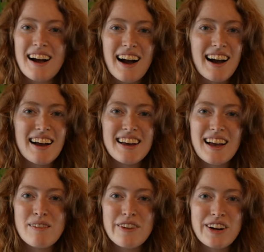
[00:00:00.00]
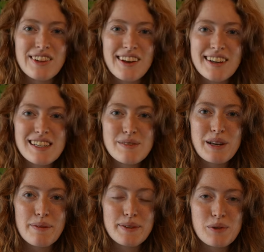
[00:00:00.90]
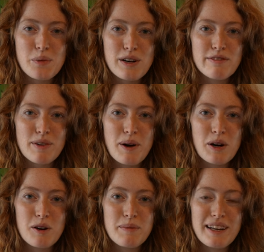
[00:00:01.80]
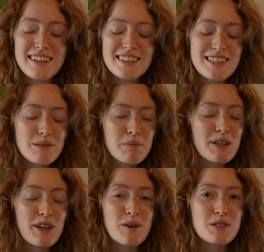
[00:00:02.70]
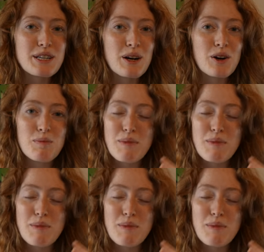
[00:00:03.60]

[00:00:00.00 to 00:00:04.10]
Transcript: I am very lucky to be able to work from home in a deeply cozy home.